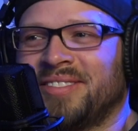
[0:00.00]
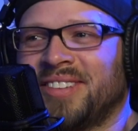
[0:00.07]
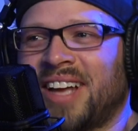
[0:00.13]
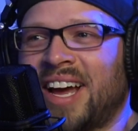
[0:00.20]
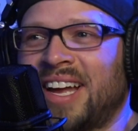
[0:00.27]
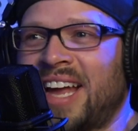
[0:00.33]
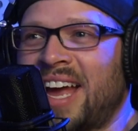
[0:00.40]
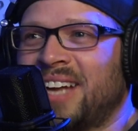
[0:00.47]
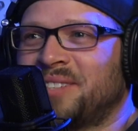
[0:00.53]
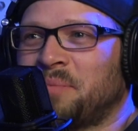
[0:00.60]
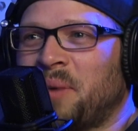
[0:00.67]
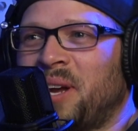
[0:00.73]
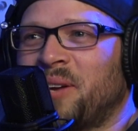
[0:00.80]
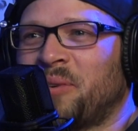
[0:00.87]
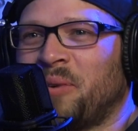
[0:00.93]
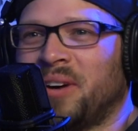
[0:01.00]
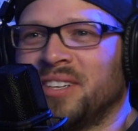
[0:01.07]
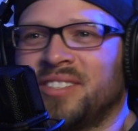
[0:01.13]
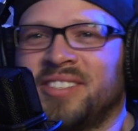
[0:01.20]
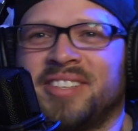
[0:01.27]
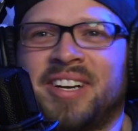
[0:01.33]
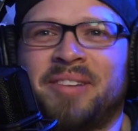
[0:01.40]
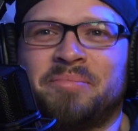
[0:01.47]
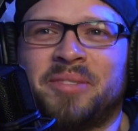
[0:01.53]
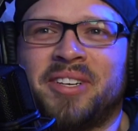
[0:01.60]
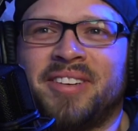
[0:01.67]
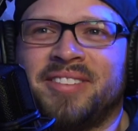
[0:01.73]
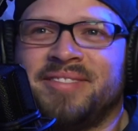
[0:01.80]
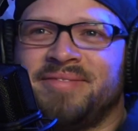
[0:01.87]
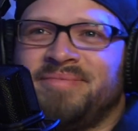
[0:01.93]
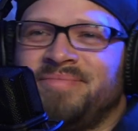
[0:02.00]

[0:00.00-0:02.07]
I asked my question. I'm done.